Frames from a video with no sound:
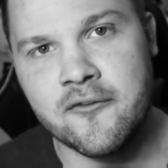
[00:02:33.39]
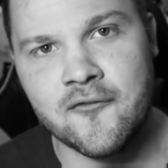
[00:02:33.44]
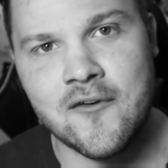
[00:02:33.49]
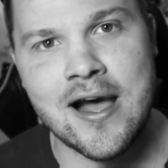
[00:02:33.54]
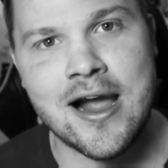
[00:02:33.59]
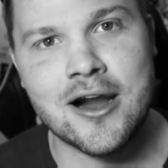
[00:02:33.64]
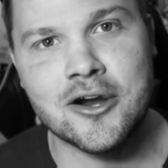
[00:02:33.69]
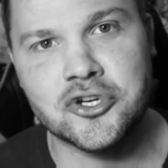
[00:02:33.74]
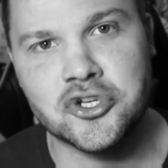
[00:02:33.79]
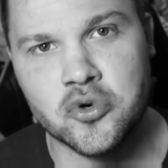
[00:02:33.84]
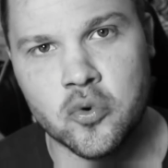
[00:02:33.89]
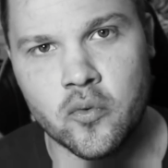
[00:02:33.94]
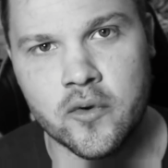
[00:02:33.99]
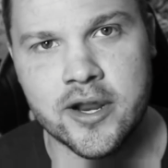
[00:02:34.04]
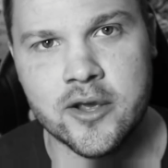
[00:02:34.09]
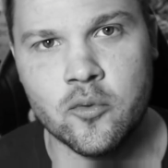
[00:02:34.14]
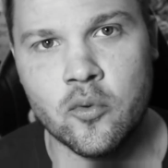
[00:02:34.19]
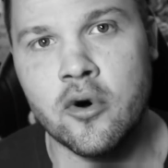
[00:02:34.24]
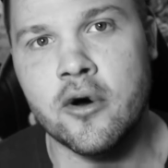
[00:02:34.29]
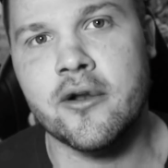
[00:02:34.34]
fired
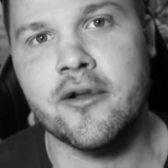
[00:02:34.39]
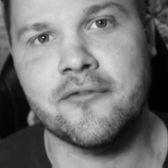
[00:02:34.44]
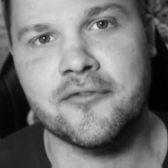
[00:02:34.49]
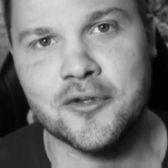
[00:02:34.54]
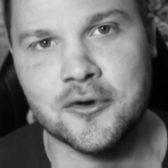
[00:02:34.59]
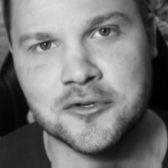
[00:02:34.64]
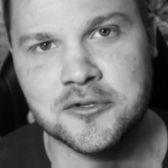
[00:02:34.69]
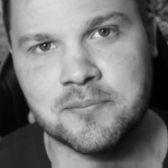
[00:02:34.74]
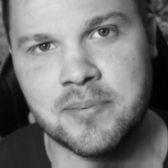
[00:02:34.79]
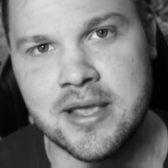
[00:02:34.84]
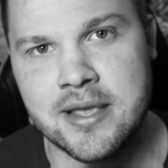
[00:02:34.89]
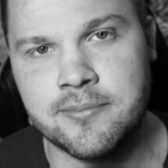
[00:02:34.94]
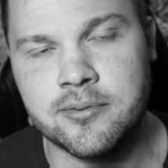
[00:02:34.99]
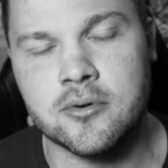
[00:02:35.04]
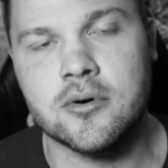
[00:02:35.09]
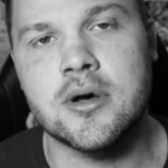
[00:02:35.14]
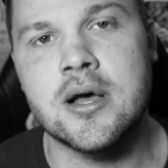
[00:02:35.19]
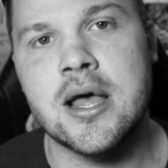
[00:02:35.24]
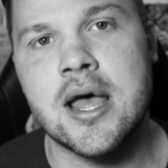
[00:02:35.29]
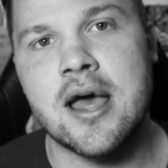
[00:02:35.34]
21 of those
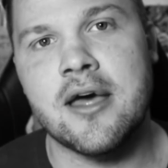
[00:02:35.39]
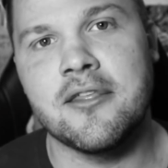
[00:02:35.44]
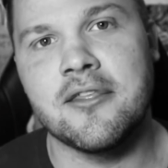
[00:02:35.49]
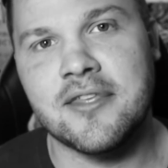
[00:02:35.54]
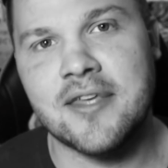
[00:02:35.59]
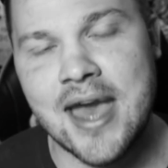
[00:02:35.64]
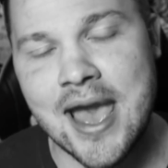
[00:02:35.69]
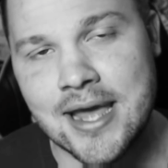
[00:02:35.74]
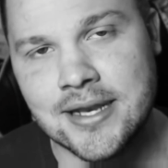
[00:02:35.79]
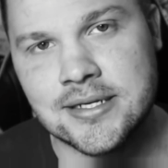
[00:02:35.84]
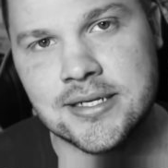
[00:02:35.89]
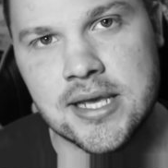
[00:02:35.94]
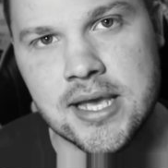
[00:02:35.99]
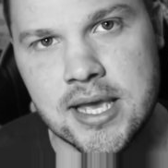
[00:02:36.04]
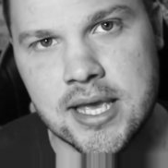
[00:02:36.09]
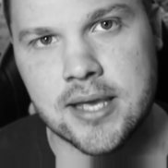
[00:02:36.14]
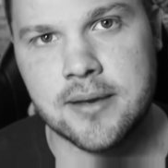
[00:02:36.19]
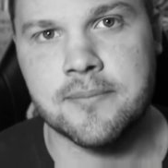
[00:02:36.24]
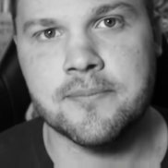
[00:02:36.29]
people that day.